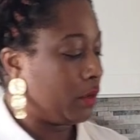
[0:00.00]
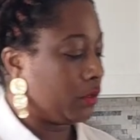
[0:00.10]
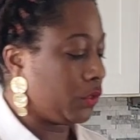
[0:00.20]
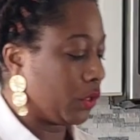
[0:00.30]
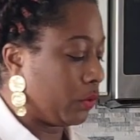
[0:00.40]

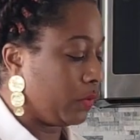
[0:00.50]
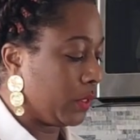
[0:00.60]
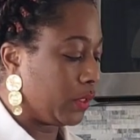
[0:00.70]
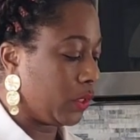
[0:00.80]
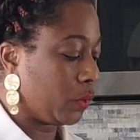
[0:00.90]
So
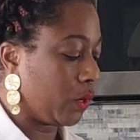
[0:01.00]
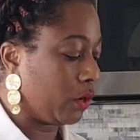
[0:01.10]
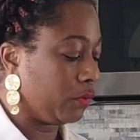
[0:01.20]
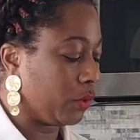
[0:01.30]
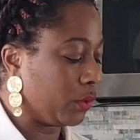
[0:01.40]
this is what
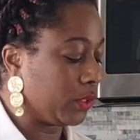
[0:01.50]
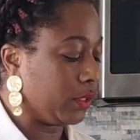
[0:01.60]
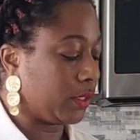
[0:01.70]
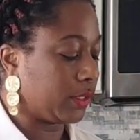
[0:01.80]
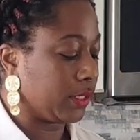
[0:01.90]
a rose
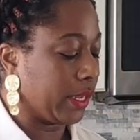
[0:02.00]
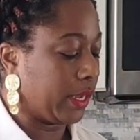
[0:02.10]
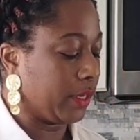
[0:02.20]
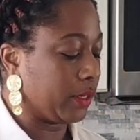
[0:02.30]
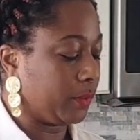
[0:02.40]
looks
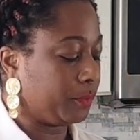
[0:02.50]
like.